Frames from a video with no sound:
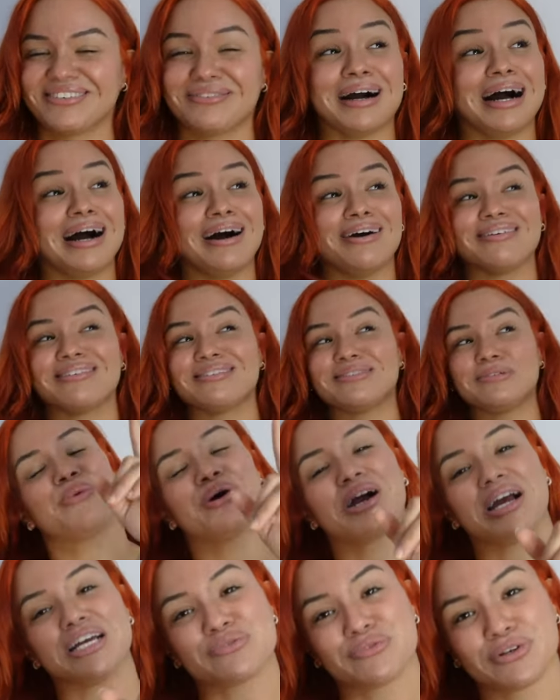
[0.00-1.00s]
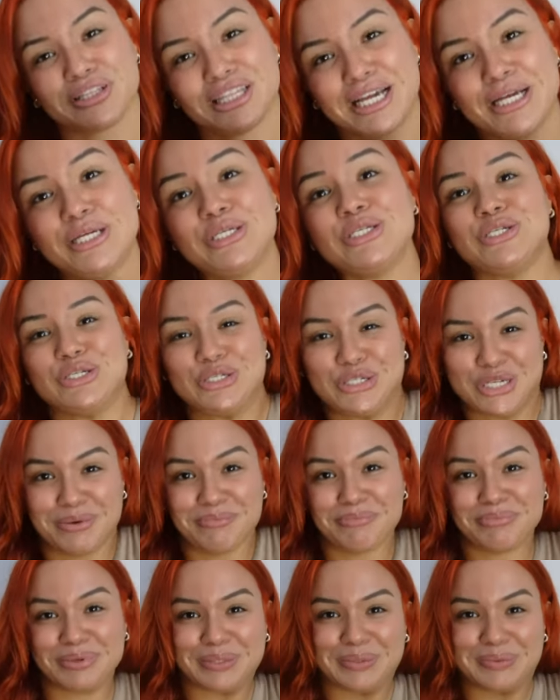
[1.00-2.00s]
Wow. Whereas
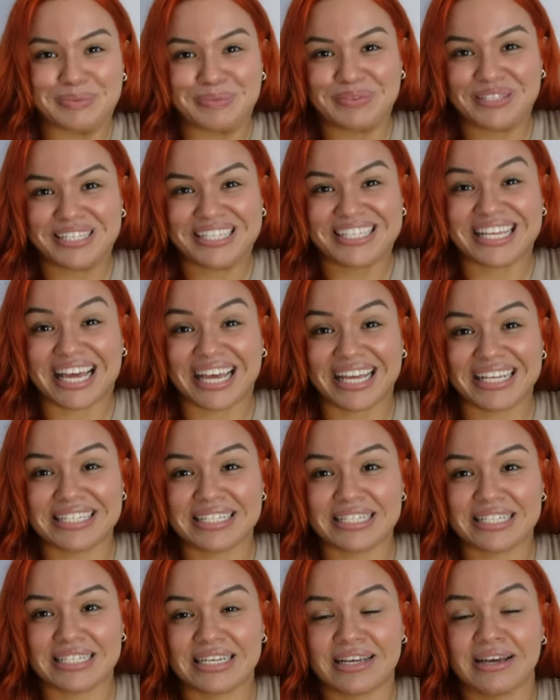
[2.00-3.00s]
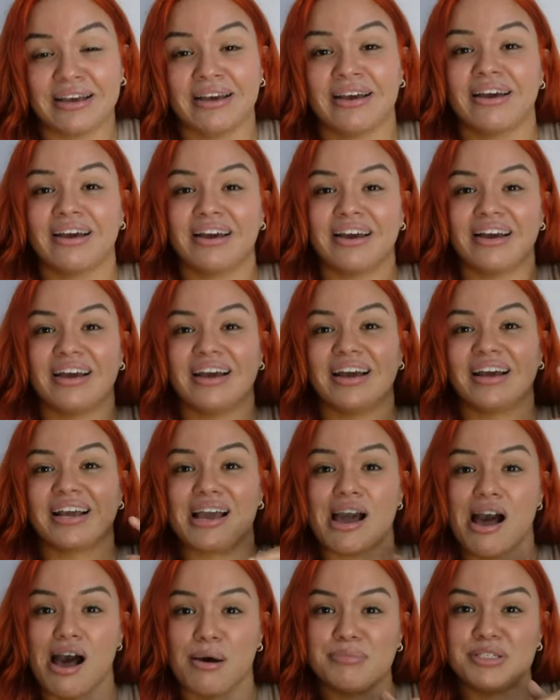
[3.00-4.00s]
relationship says,
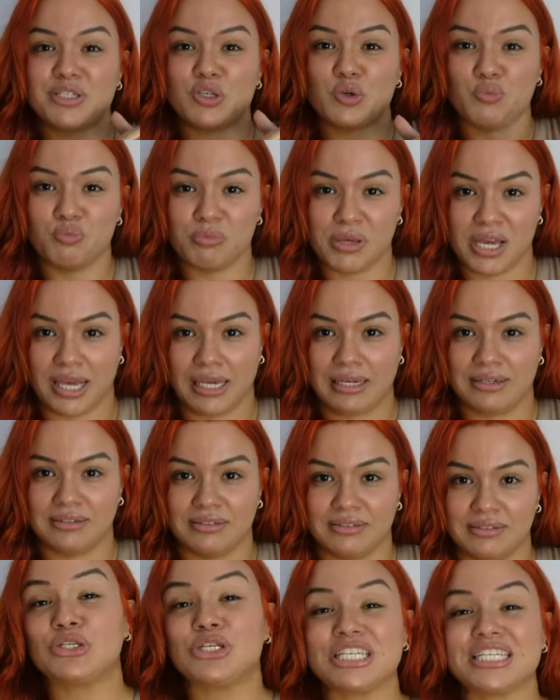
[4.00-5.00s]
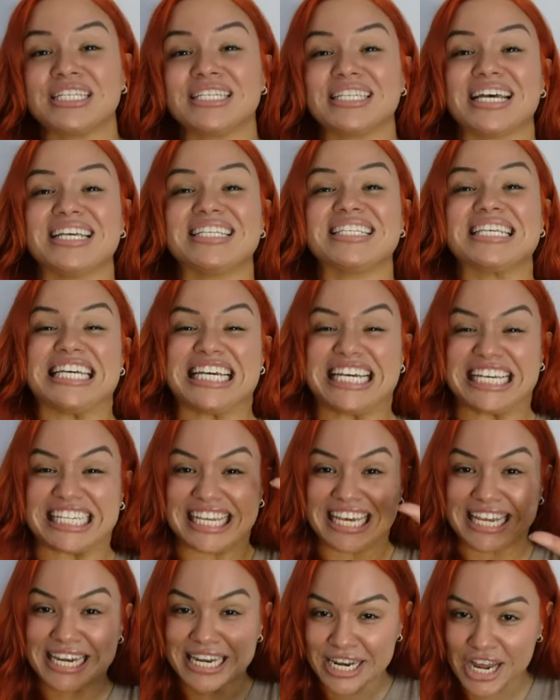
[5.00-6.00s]
Come to me Jesus says, Is
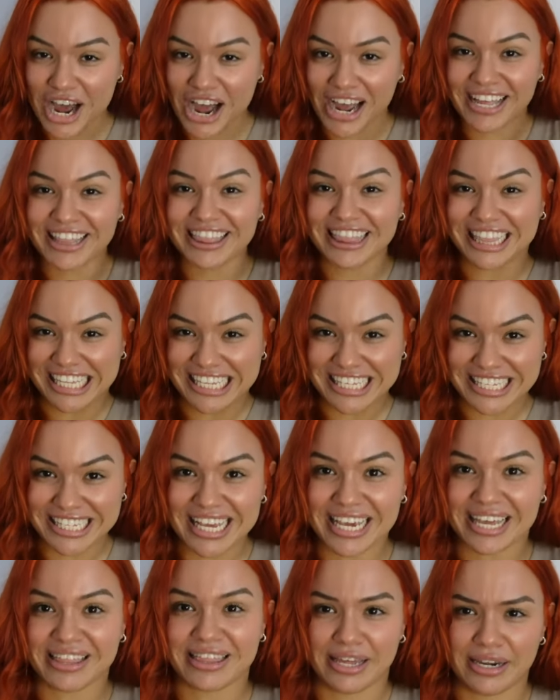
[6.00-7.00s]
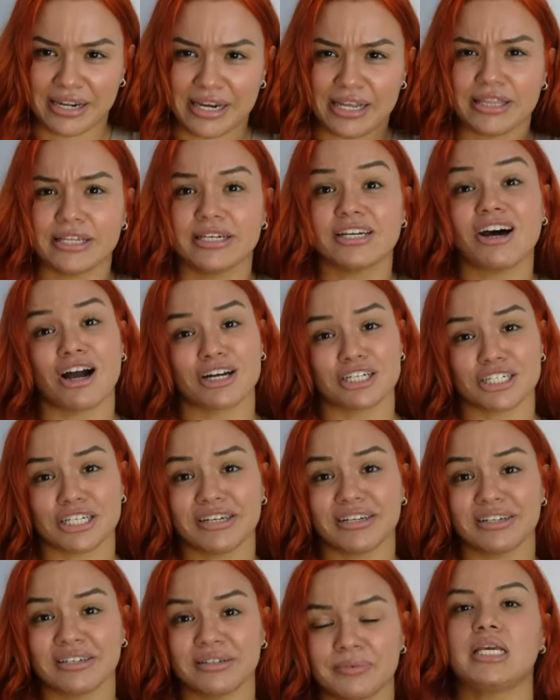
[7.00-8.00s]
it not the sick that need the
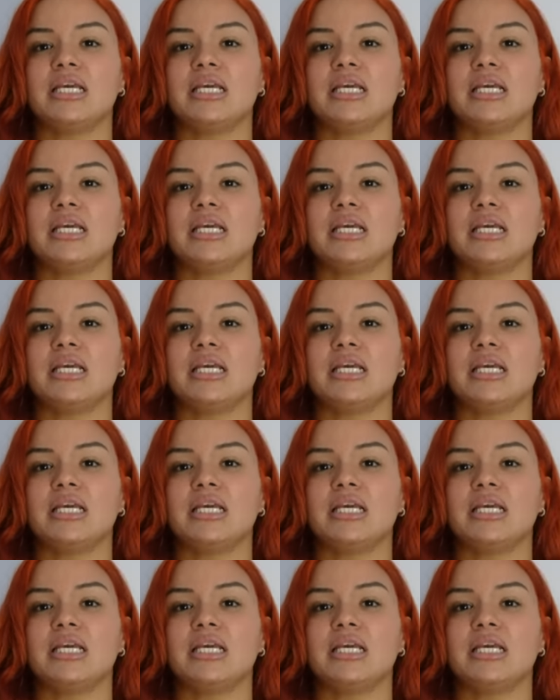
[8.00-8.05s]
doctor?